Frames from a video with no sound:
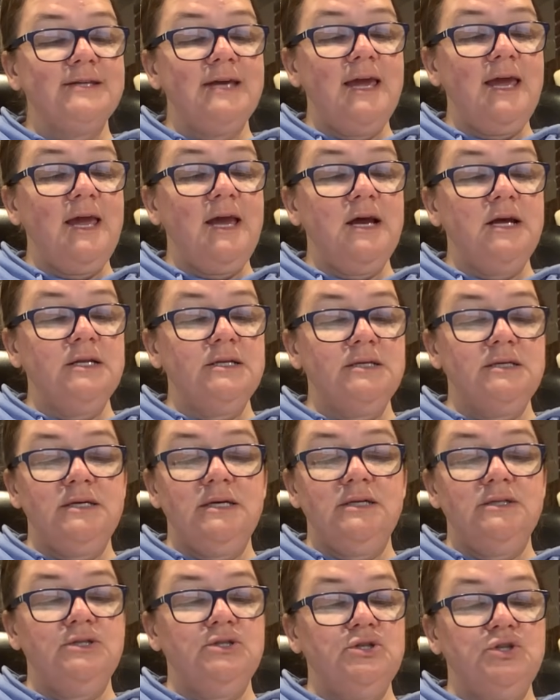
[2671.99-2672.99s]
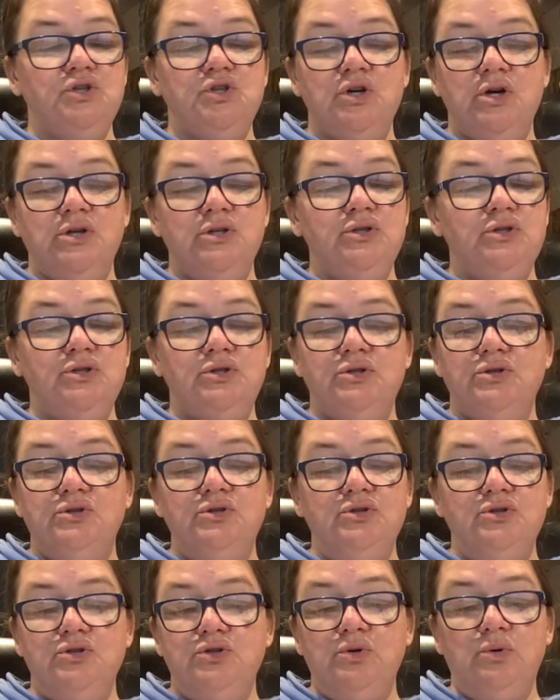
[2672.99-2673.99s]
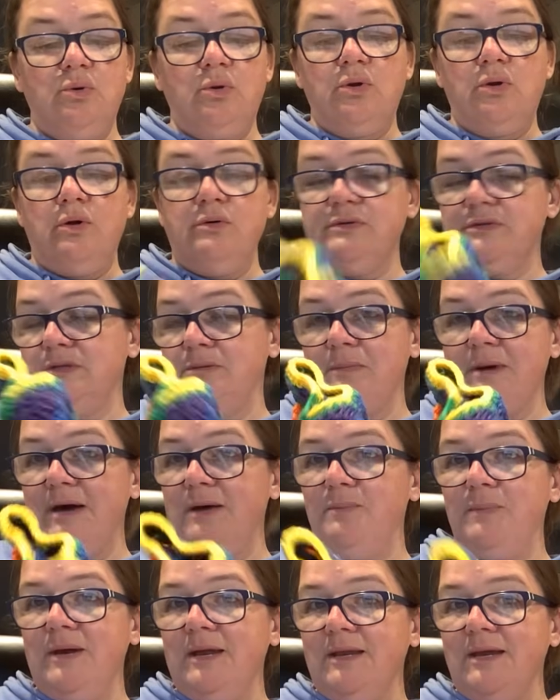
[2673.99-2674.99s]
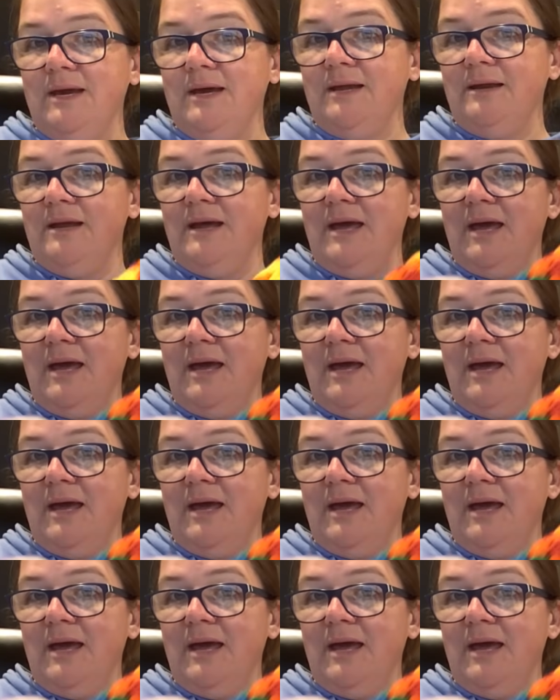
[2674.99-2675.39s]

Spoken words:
and it's just too close in my opinion,